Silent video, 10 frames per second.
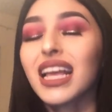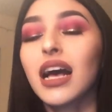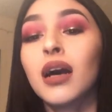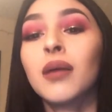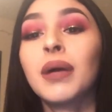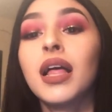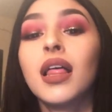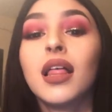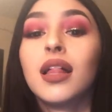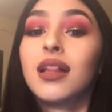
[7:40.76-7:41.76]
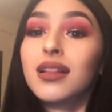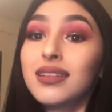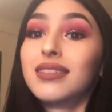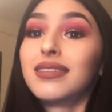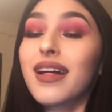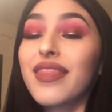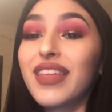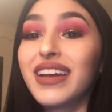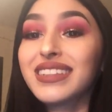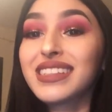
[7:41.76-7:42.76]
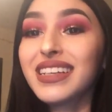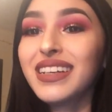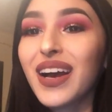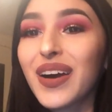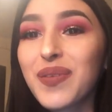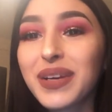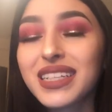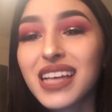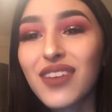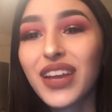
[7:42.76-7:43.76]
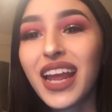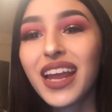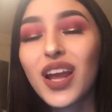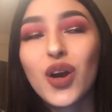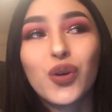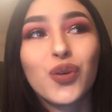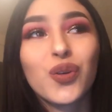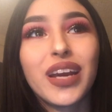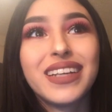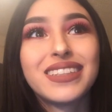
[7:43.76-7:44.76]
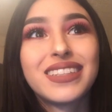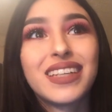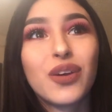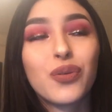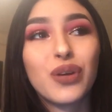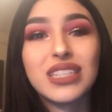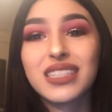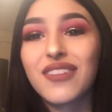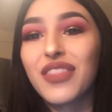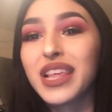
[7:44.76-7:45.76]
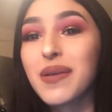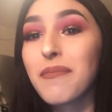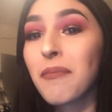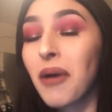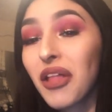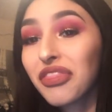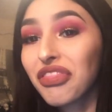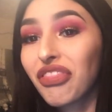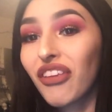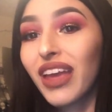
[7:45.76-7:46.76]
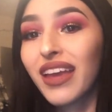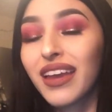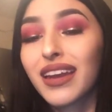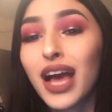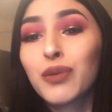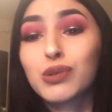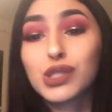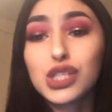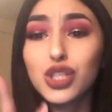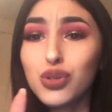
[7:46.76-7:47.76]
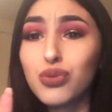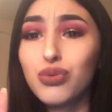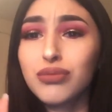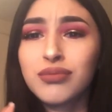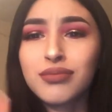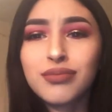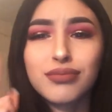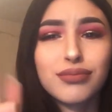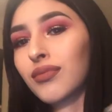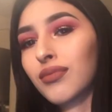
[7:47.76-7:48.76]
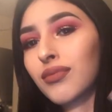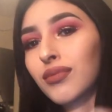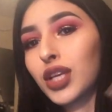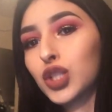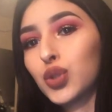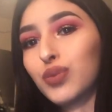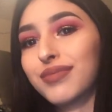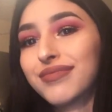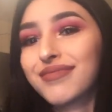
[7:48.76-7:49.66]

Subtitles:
That is it. I hope you guys have a great rest of the month, and I will see you soon.